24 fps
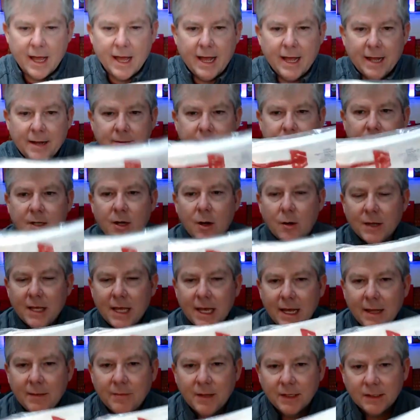And
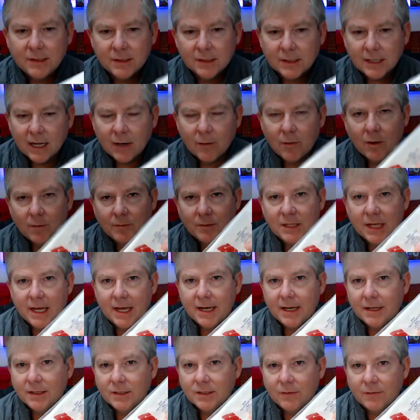again, this is kind of what I'm
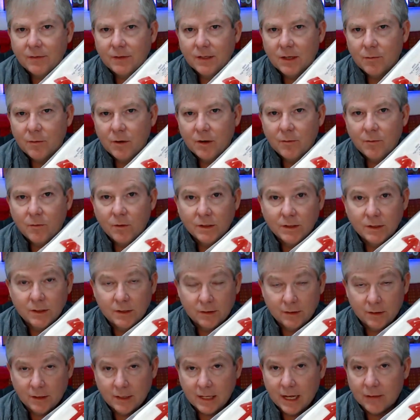saying is if someone
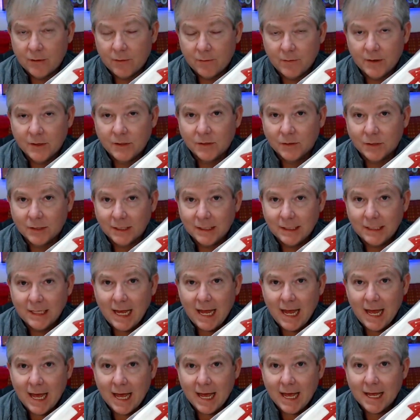got their Vigil
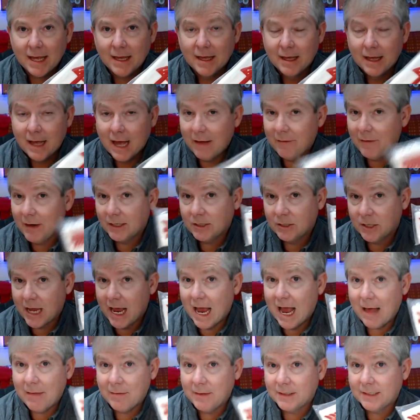today, I've actually
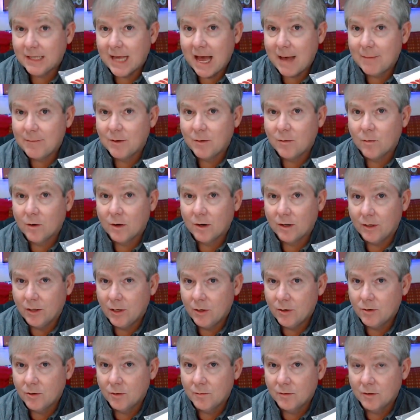had this happen where a
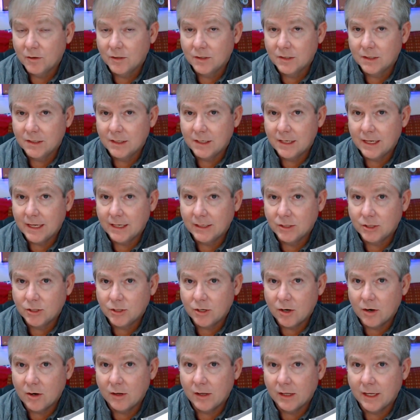local person in
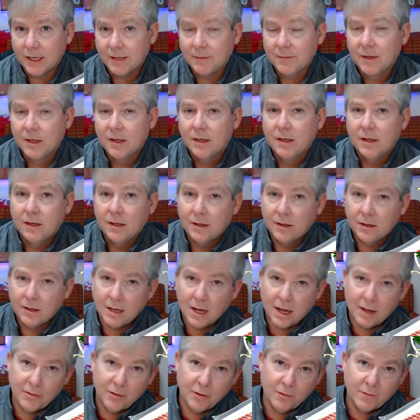Charlotte
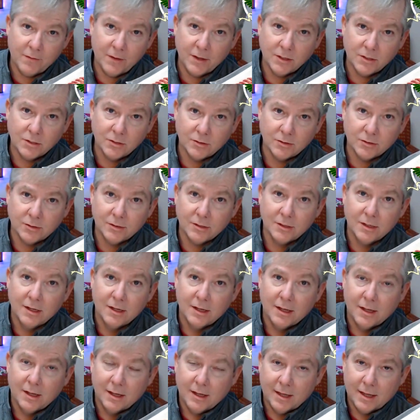got their Vigil,
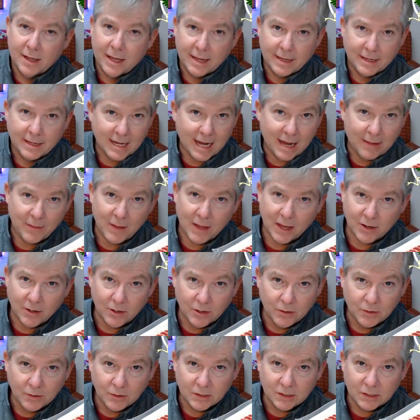got that
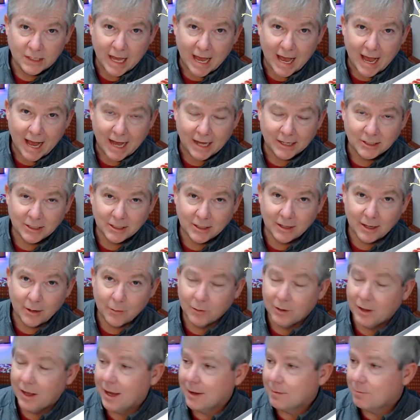new sash, and they
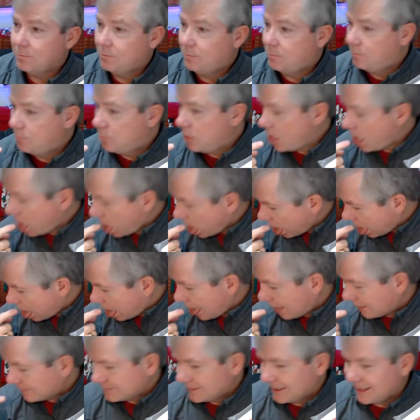were like,
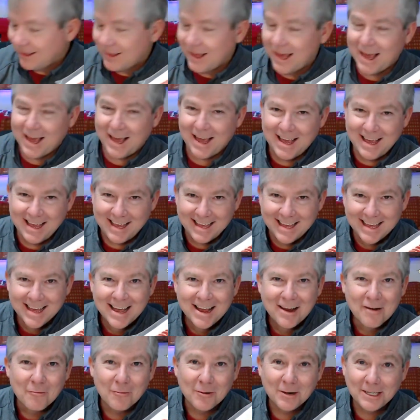"Bleh," and they
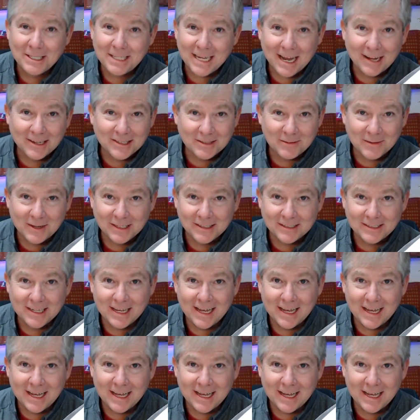reached out to me